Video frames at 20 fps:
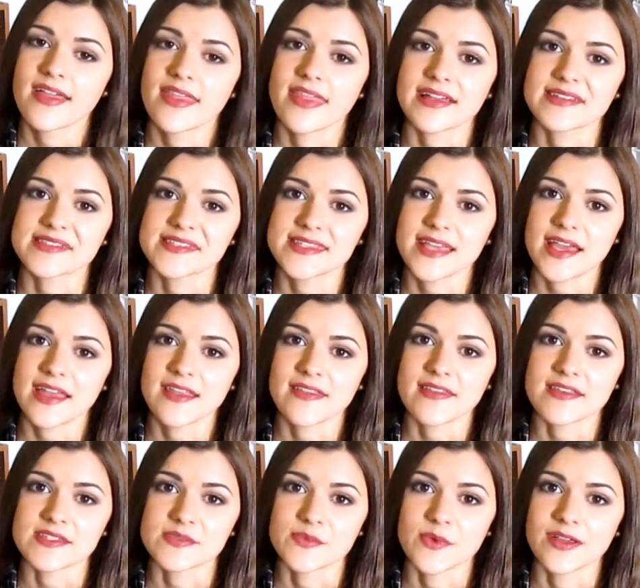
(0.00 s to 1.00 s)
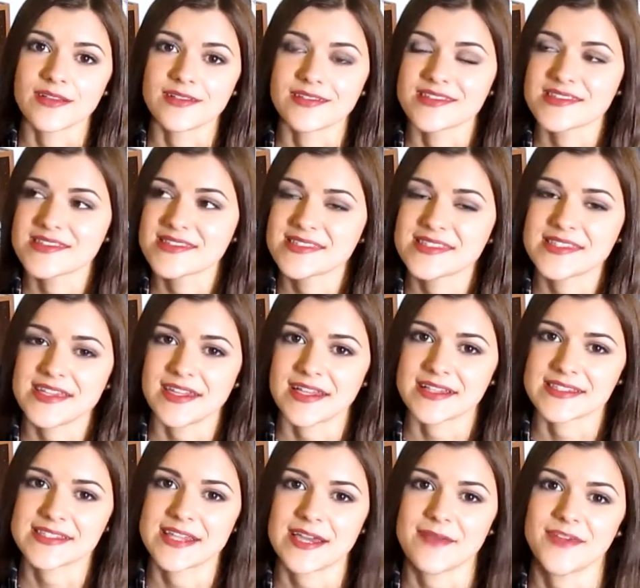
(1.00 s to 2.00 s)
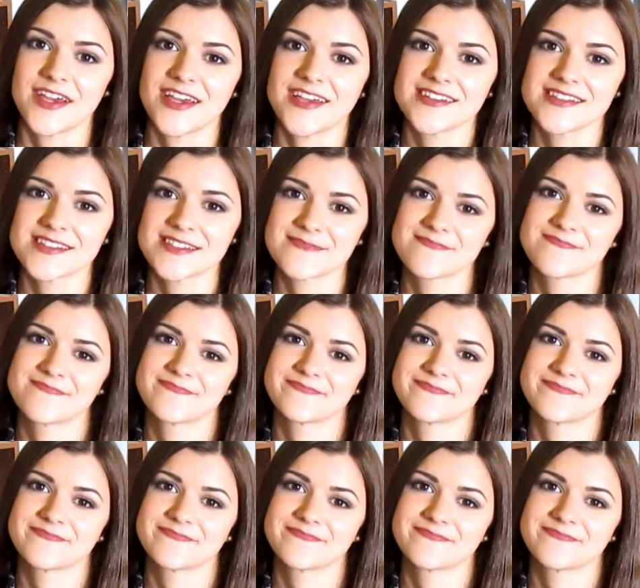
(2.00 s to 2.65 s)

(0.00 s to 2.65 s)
That's the end of this one. See you next time, guys.